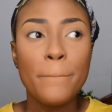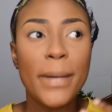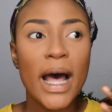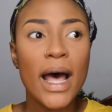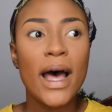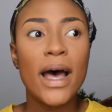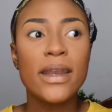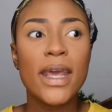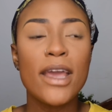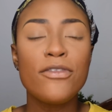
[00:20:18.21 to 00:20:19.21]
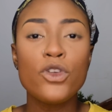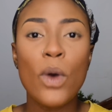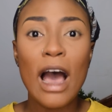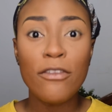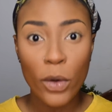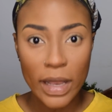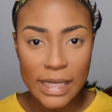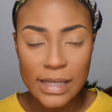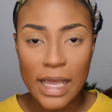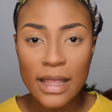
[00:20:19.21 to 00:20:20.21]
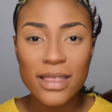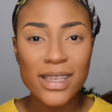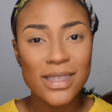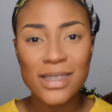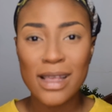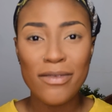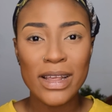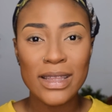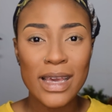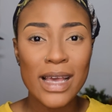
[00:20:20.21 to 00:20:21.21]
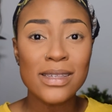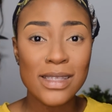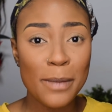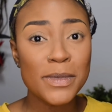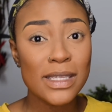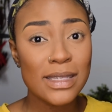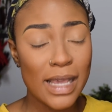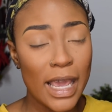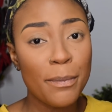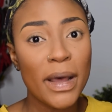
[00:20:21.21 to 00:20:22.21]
but if you have oily skin, this is definitely a step to take.